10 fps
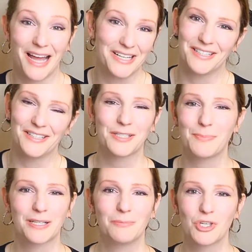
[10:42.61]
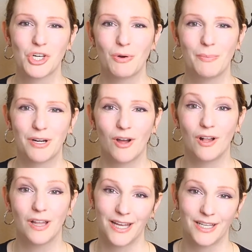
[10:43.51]
I didn't expect him to show up at
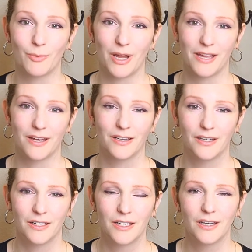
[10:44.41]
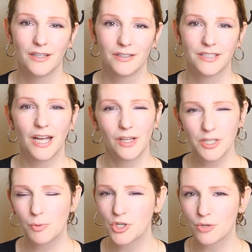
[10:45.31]
all anyway." Tell
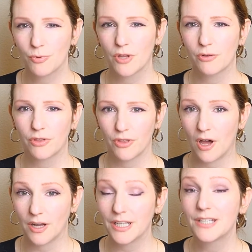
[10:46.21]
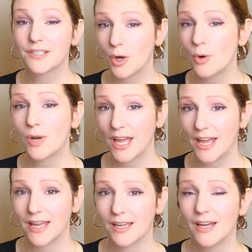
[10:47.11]
us what your brother thought. It's
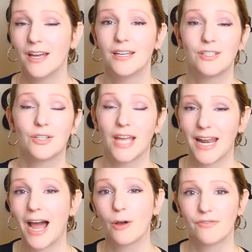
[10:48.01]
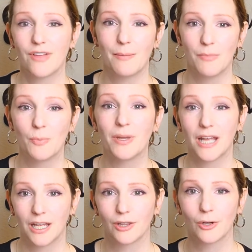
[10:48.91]
okay to get out of that moment
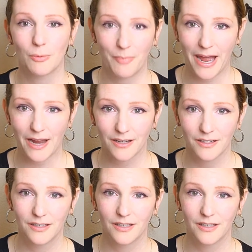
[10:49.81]
and look back.